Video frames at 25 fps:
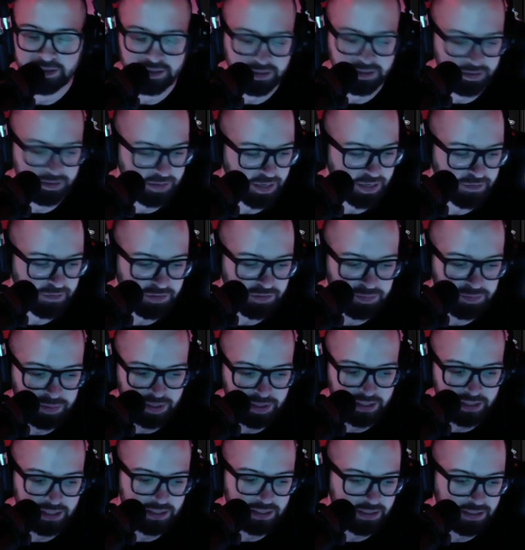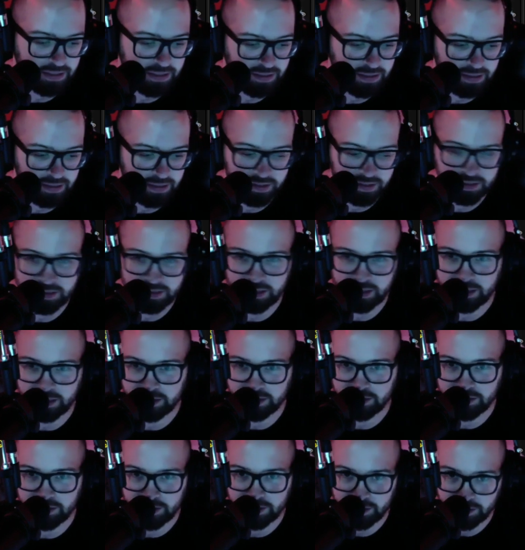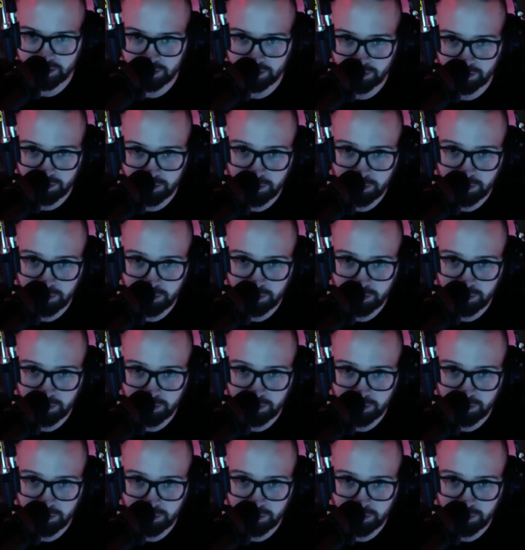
Everybody is entitled to their